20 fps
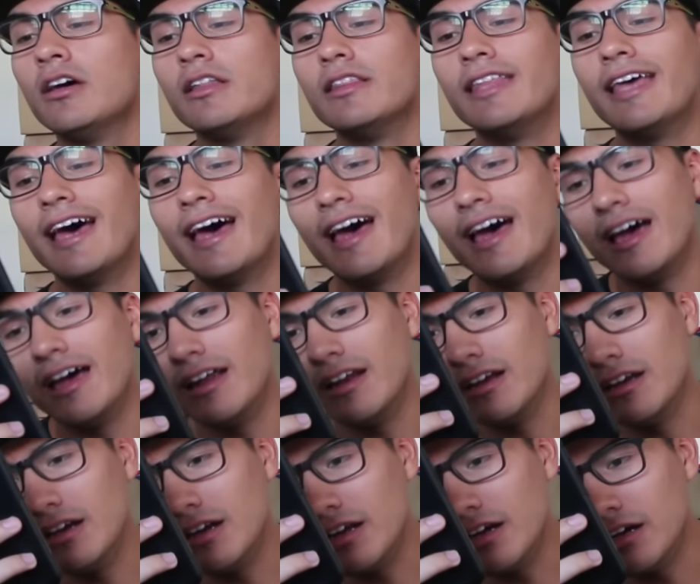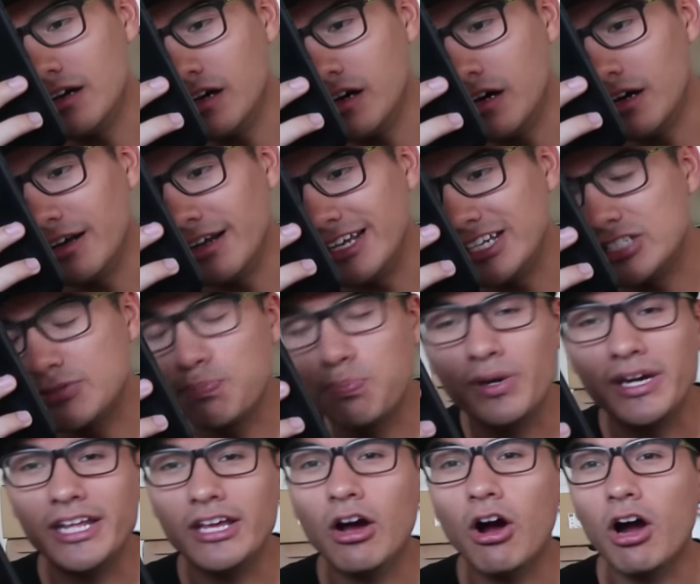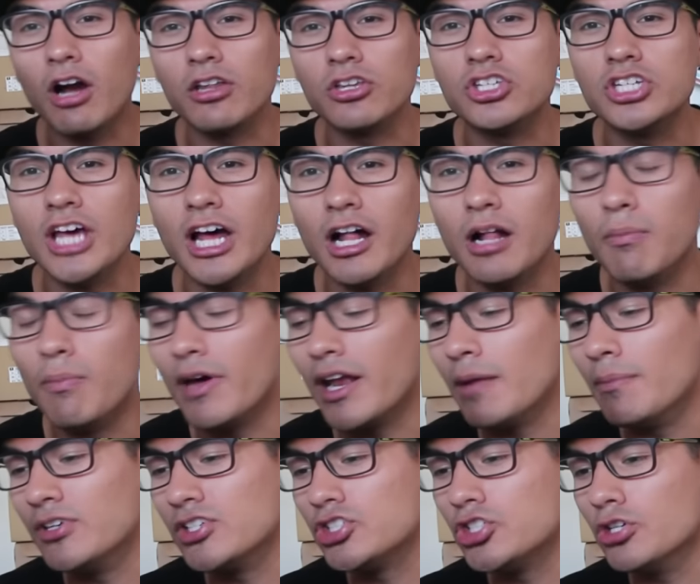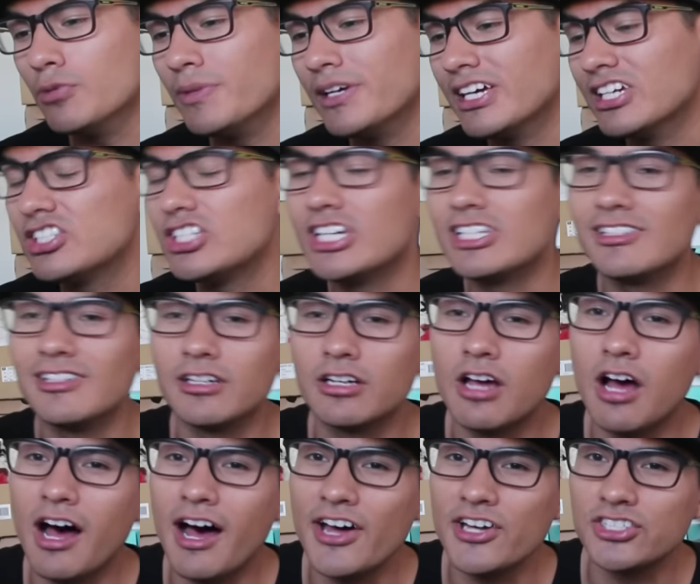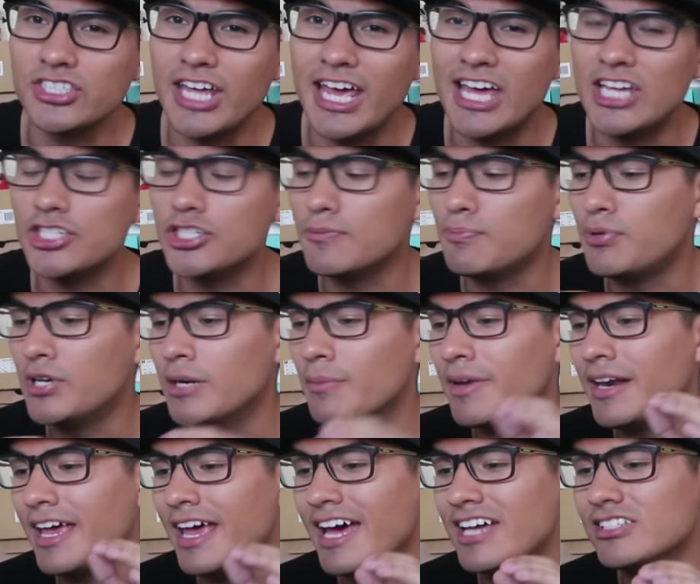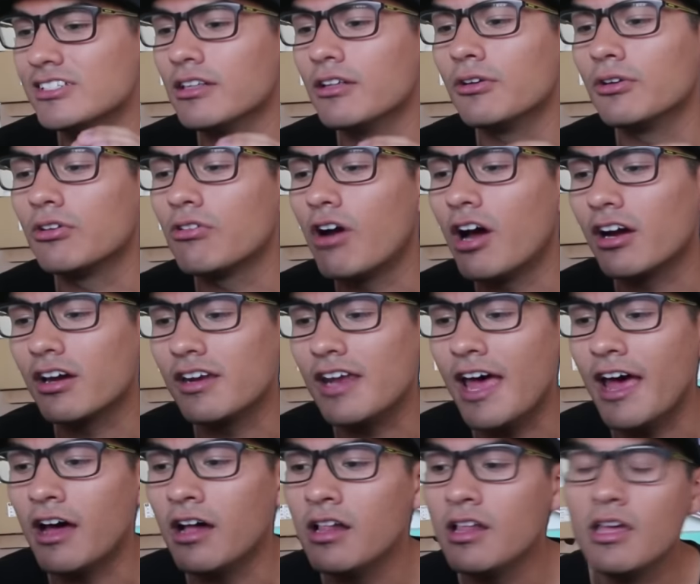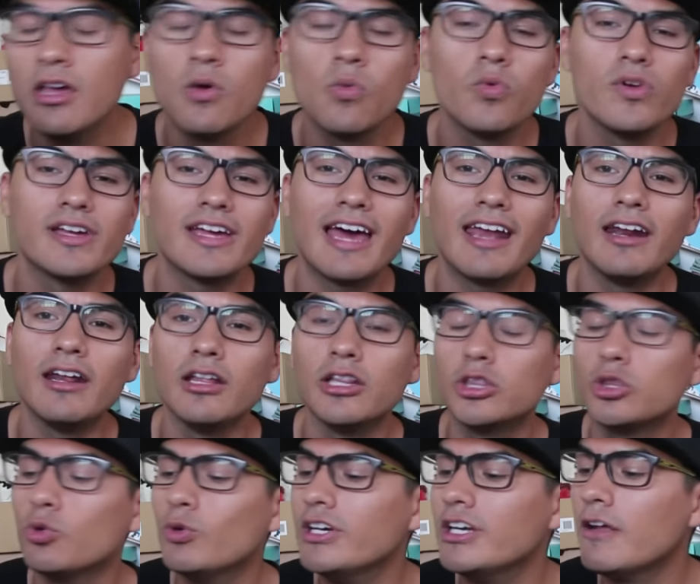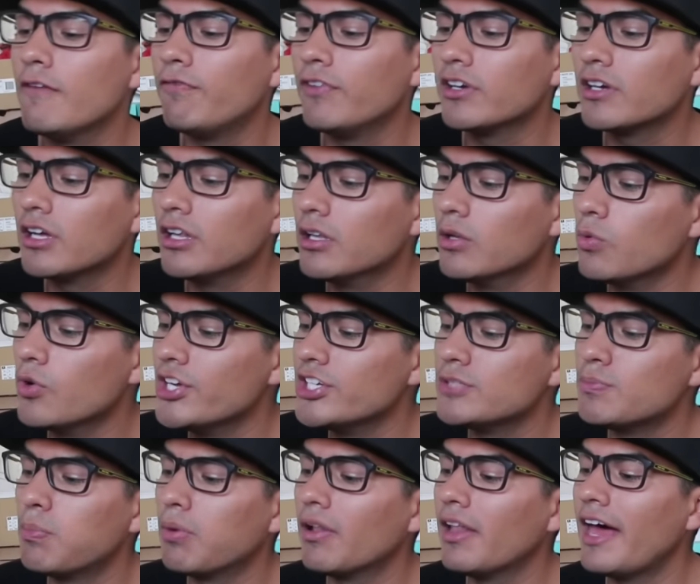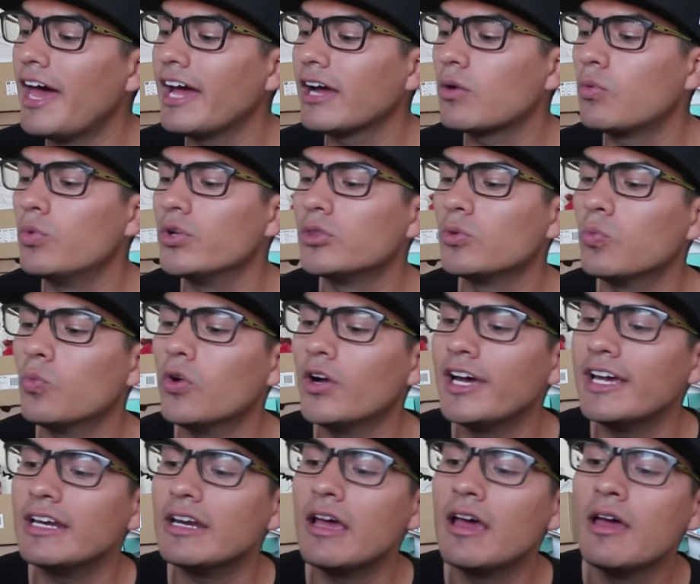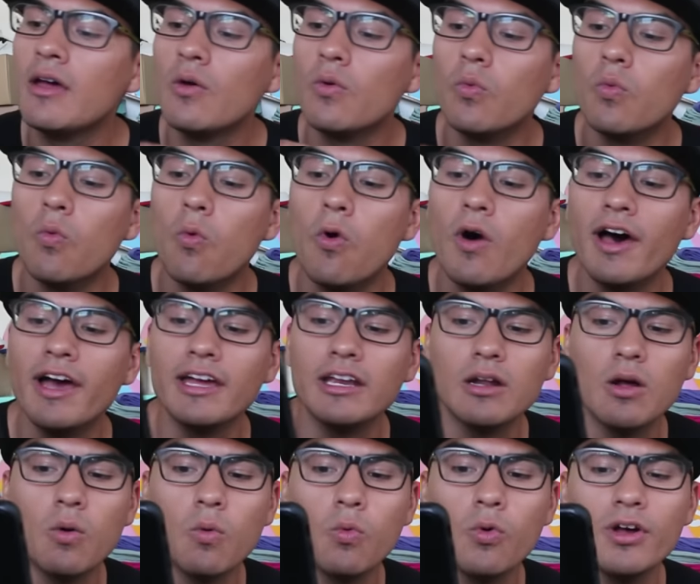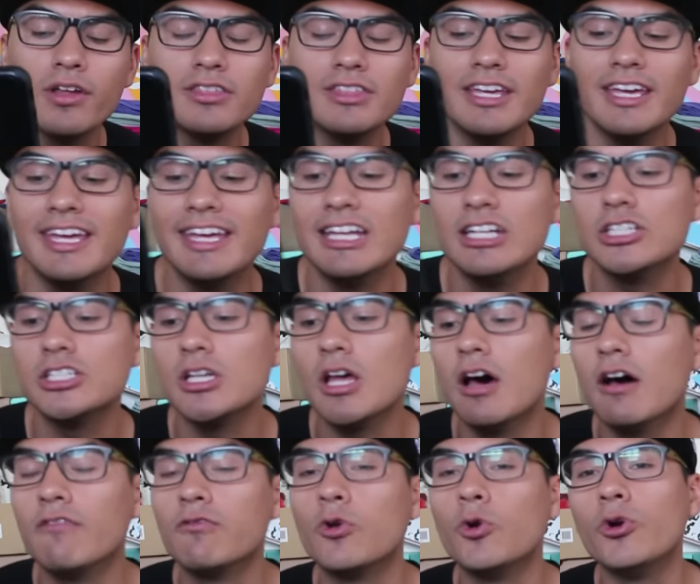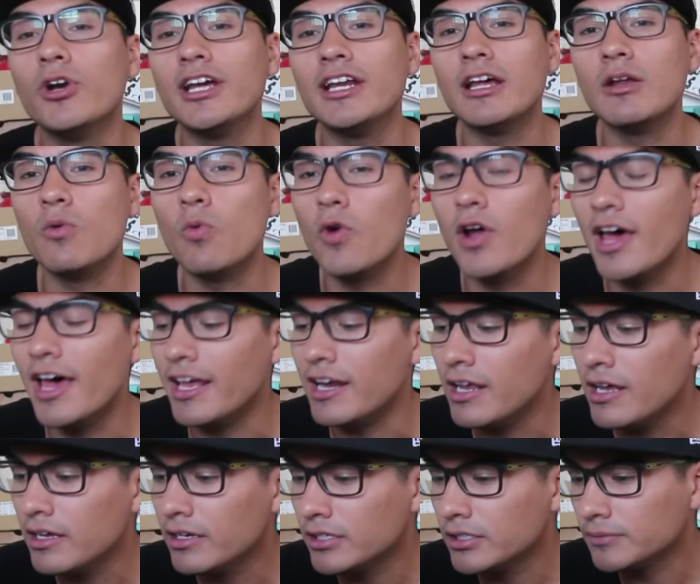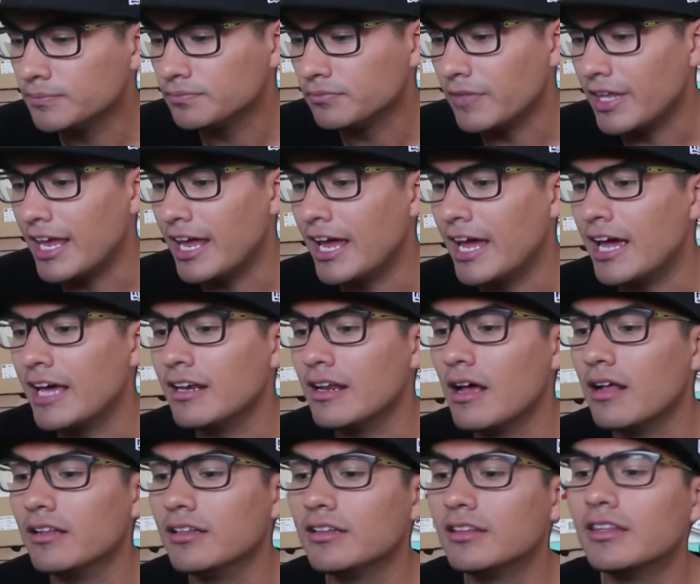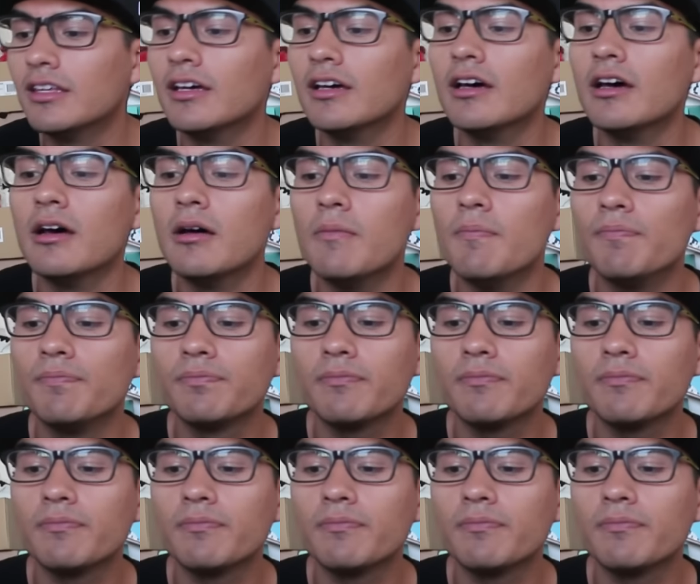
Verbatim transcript: that uh, it's pretty hard to tell, but I'm assuming it says Lacoste and Supreme and it has a little crocodile. We got it in three different colorways, black with white white with the hints of green and red and the